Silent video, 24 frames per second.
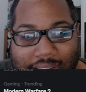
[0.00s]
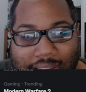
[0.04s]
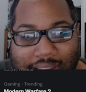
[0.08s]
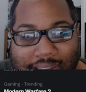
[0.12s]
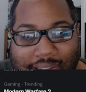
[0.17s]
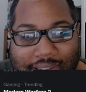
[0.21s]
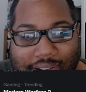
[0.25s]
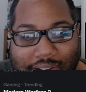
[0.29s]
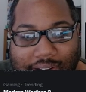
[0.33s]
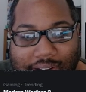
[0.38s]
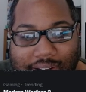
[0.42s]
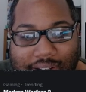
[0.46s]

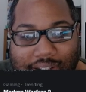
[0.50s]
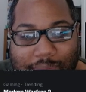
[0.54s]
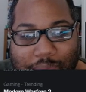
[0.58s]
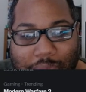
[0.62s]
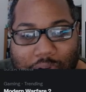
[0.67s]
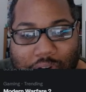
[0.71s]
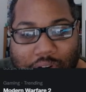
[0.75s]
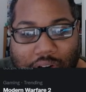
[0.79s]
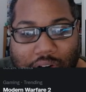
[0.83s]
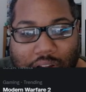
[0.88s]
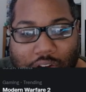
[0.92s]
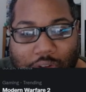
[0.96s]
Starting
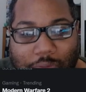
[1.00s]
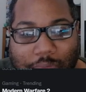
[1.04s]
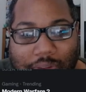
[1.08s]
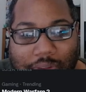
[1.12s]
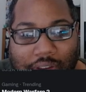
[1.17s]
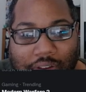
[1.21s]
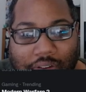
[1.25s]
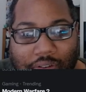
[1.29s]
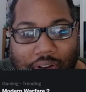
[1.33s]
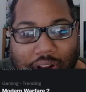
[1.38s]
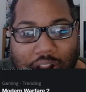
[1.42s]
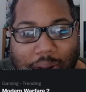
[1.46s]
tomorrow, I will be
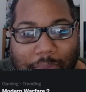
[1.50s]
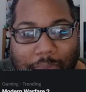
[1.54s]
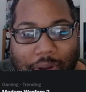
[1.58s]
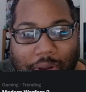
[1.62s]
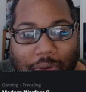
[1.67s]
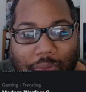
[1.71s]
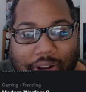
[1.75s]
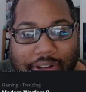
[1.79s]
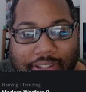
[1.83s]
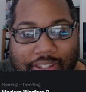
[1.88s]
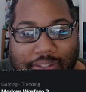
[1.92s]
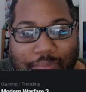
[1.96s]
going out of my
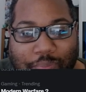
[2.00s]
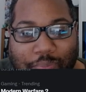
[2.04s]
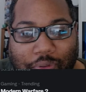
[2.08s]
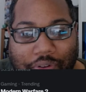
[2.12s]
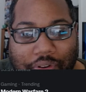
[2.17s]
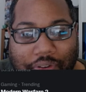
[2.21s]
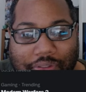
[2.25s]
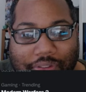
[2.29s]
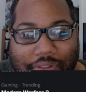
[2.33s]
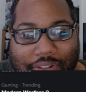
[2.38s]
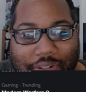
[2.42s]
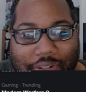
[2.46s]
way to
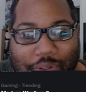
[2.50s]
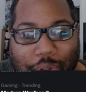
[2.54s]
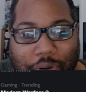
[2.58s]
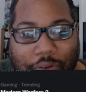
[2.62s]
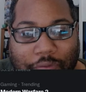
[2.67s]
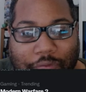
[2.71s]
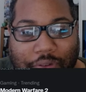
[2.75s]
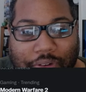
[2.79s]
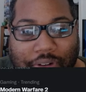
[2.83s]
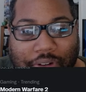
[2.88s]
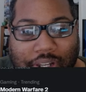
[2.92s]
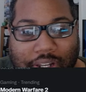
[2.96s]
spoil the story
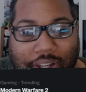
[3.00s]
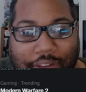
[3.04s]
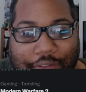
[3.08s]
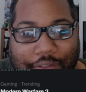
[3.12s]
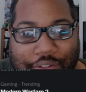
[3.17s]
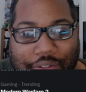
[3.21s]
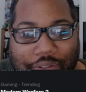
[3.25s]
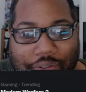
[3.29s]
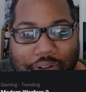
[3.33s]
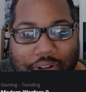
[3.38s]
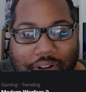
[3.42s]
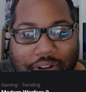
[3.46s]
for Death
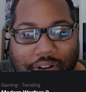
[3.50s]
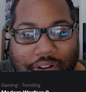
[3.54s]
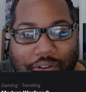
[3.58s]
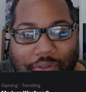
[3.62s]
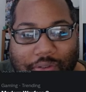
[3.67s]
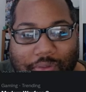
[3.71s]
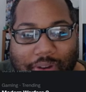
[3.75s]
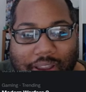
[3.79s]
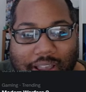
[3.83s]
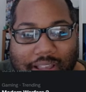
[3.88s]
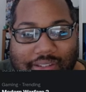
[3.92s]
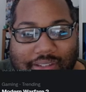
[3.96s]
Stranding and
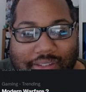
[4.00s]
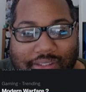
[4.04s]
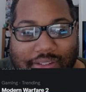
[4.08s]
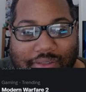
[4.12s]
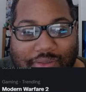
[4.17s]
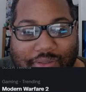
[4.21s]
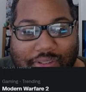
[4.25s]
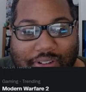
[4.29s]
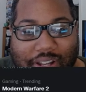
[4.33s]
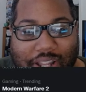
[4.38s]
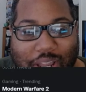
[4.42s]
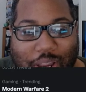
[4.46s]
Horizon
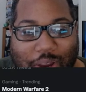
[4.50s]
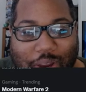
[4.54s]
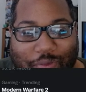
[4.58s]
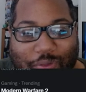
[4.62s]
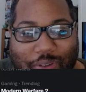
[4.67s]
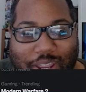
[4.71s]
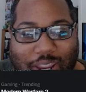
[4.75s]
Zero Dawn for